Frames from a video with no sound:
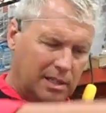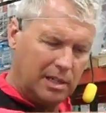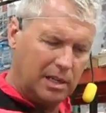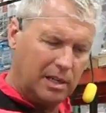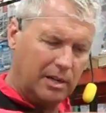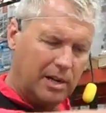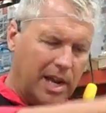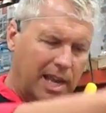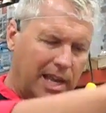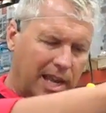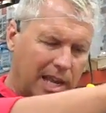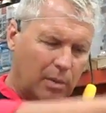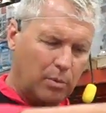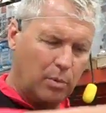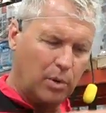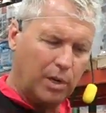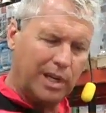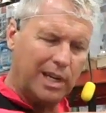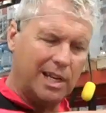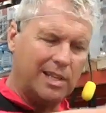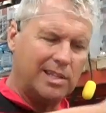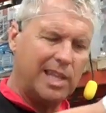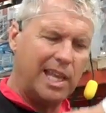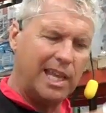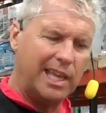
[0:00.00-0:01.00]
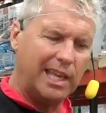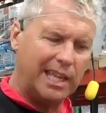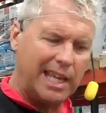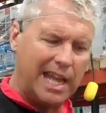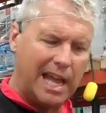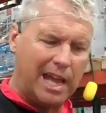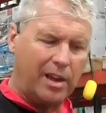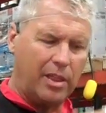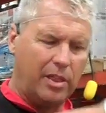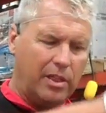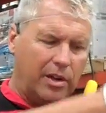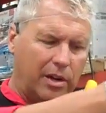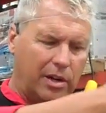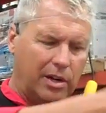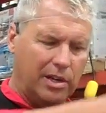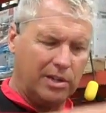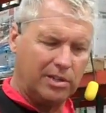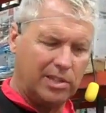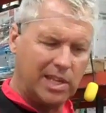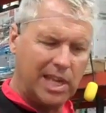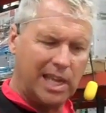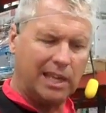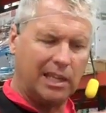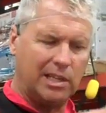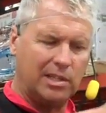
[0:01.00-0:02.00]
All right, and we're going to take it out of there in a
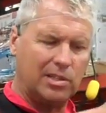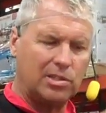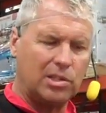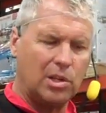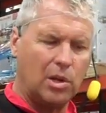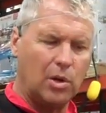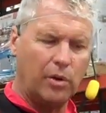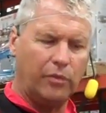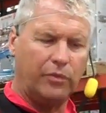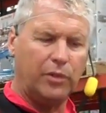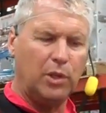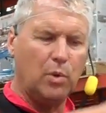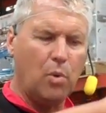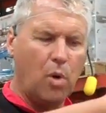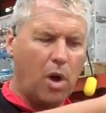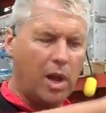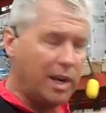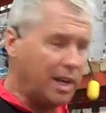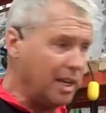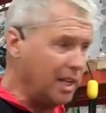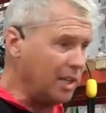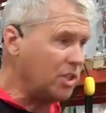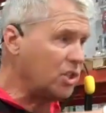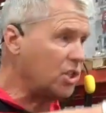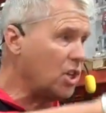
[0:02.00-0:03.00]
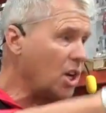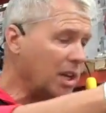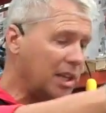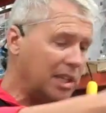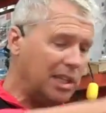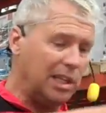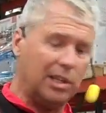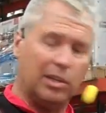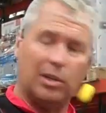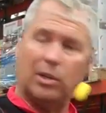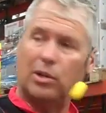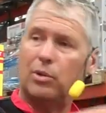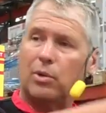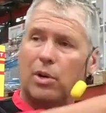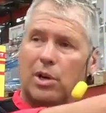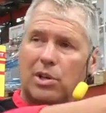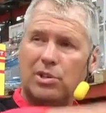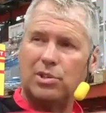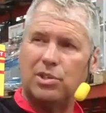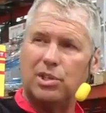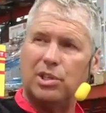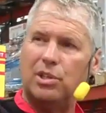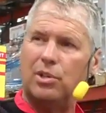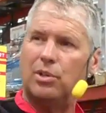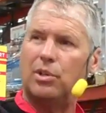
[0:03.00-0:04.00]
second. So if you wanted it chunky or
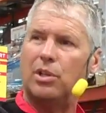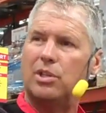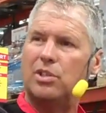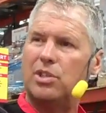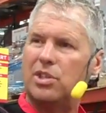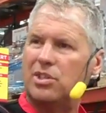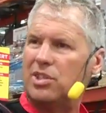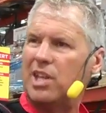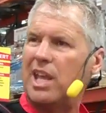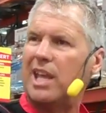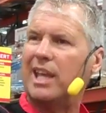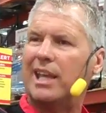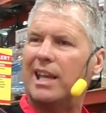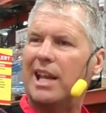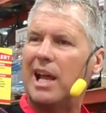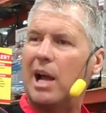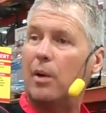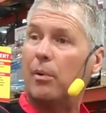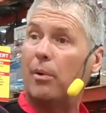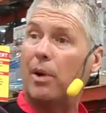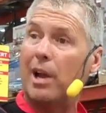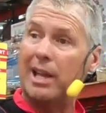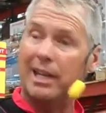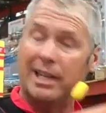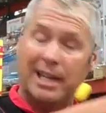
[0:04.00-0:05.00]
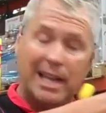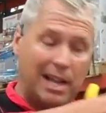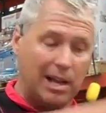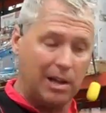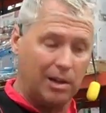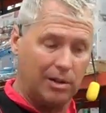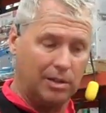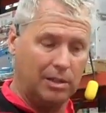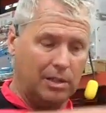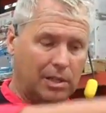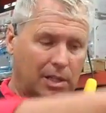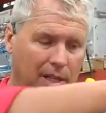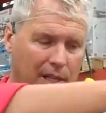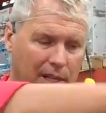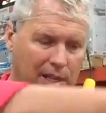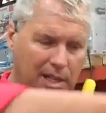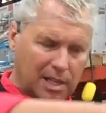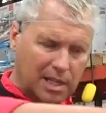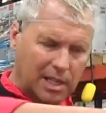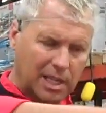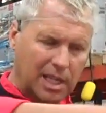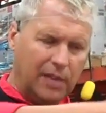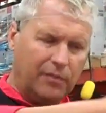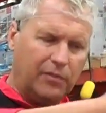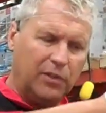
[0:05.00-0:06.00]
crunchy, you could just take it out right now.
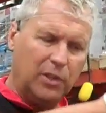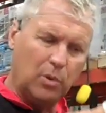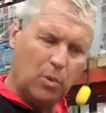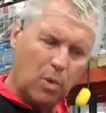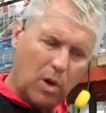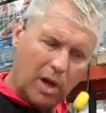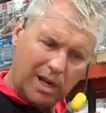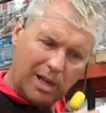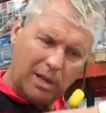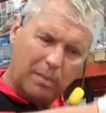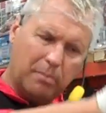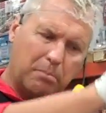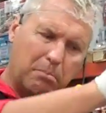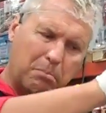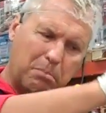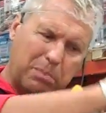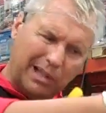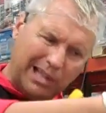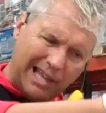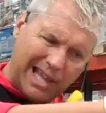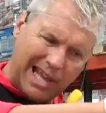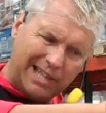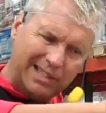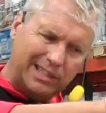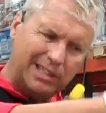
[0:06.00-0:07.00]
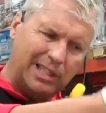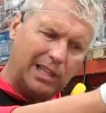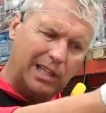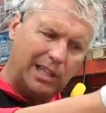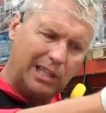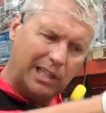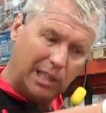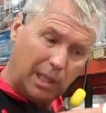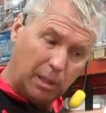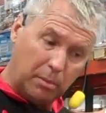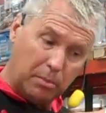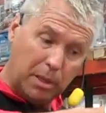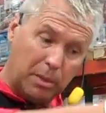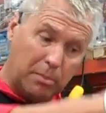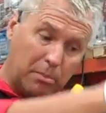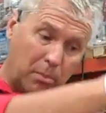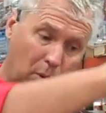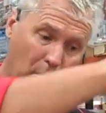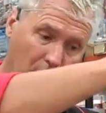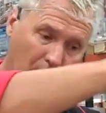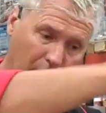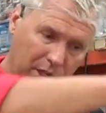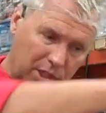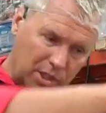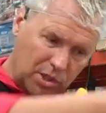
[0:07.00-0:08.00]
If you want to blend it a little bit
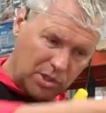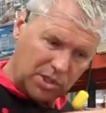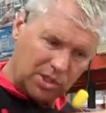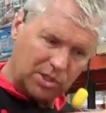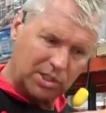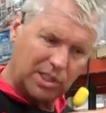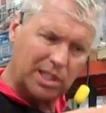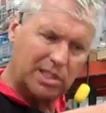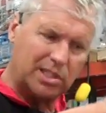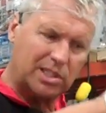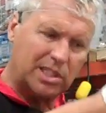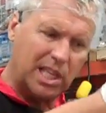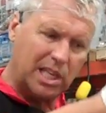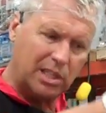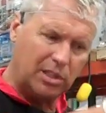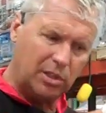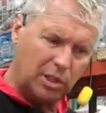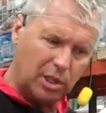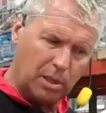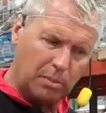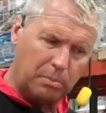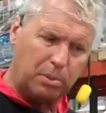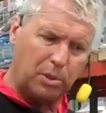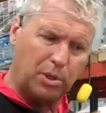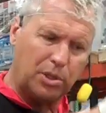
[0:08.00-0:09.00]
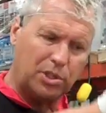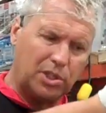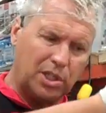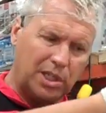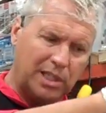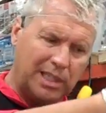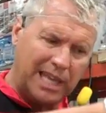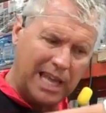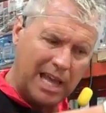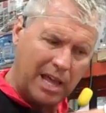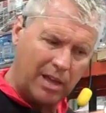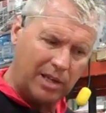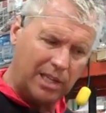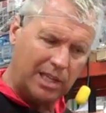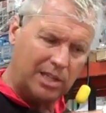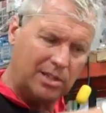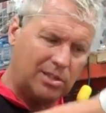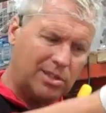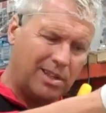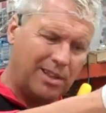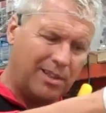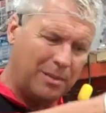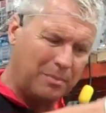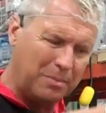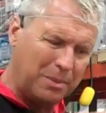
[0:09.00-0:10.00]
more, you just continue to push it down
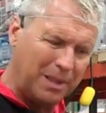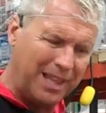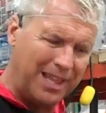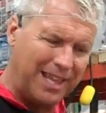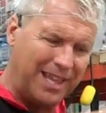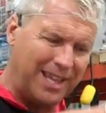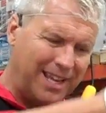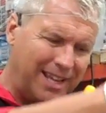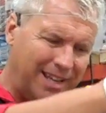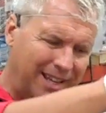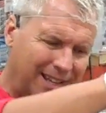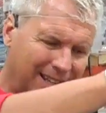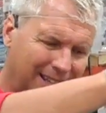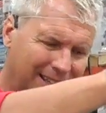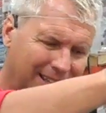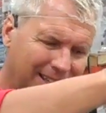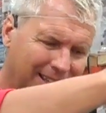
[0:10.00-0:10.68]
into the blade.